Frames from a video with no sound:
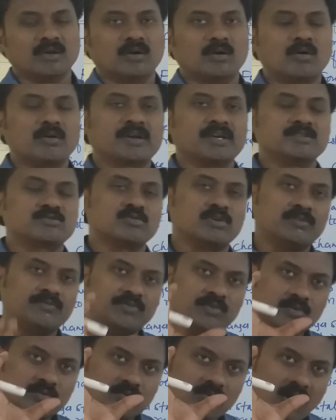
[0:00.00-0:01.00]
Okay, so if
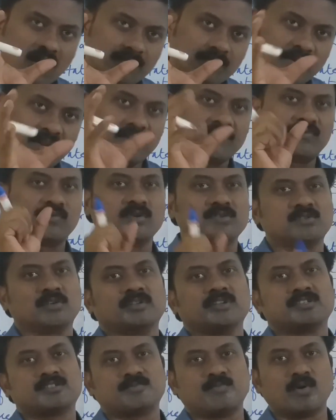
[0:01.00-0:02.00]
you apply force
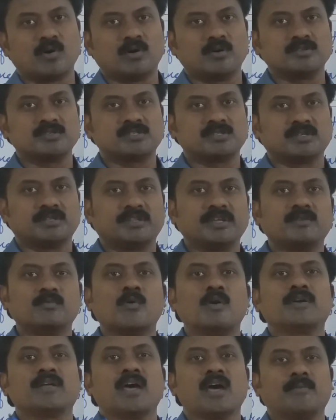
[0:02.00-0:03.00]
on a sponge, then
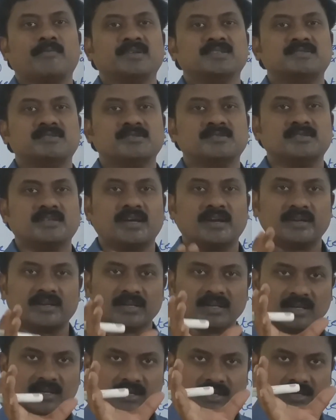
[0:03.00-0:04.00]
what happens is that
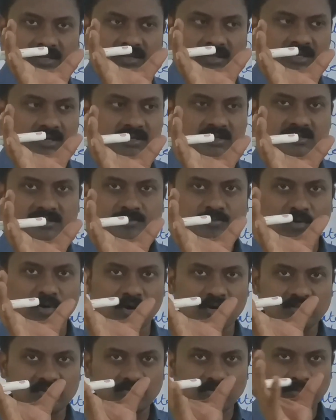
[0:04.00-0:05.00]
the
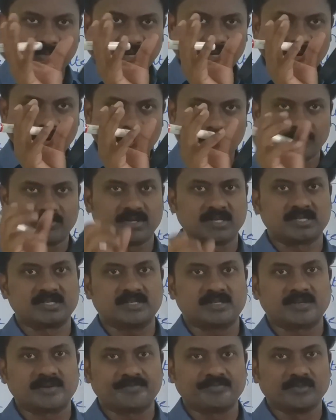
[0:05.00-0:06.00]
sponge will be
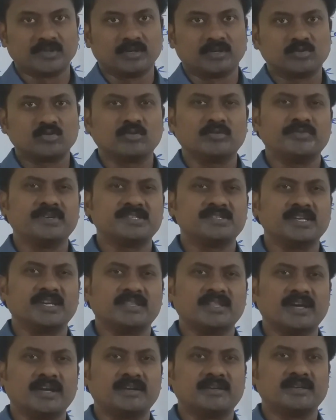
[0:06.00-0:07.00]
compressed. So we say
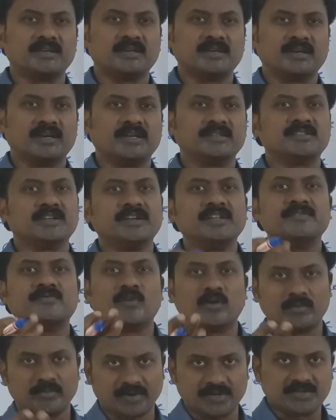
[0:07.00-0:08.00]
that it's a
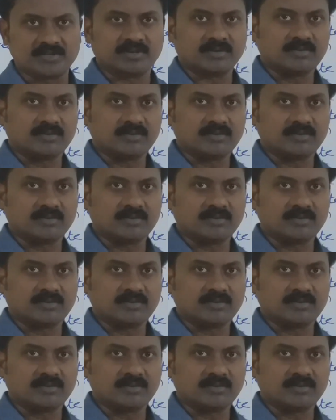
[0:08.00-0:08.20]
deformation.